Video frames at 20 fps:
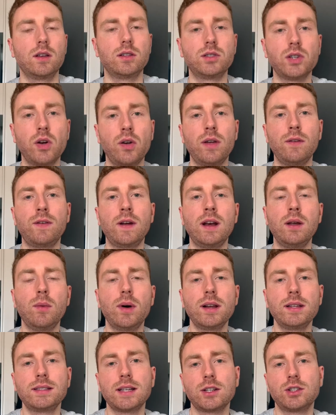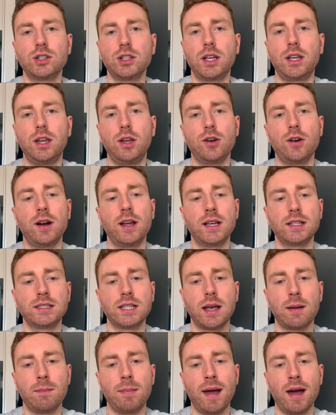So, if anyone is actually curious
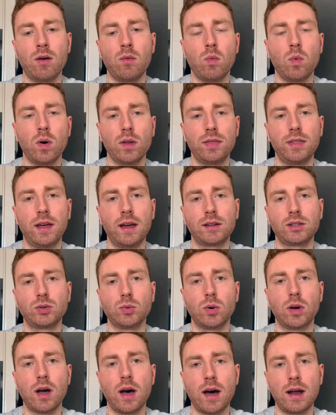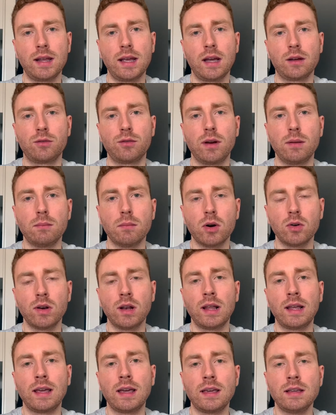about what the actual cardiac
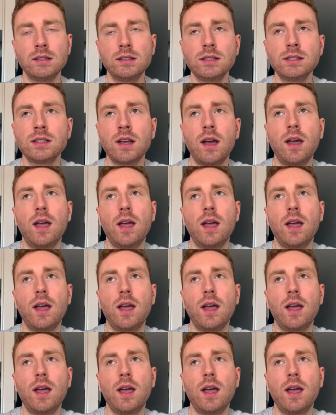remodeling is,